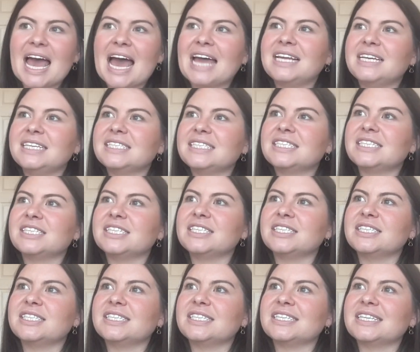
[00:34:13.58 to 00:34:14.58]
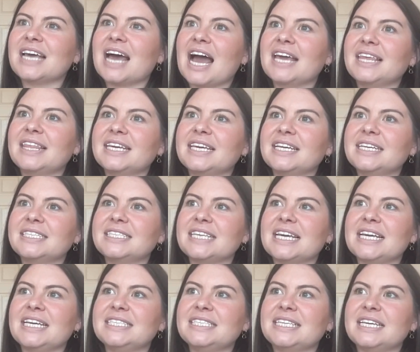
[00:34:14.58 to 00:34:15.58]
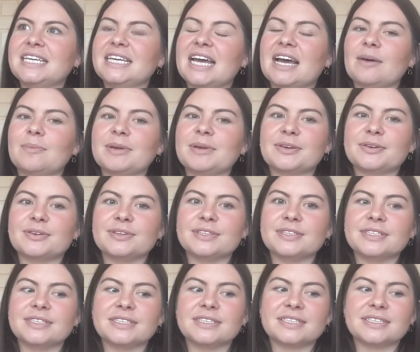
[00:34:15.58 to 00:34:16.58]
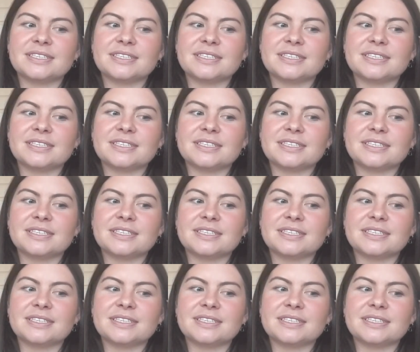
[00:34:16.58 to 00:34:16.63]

And it's just, I think it's easier now because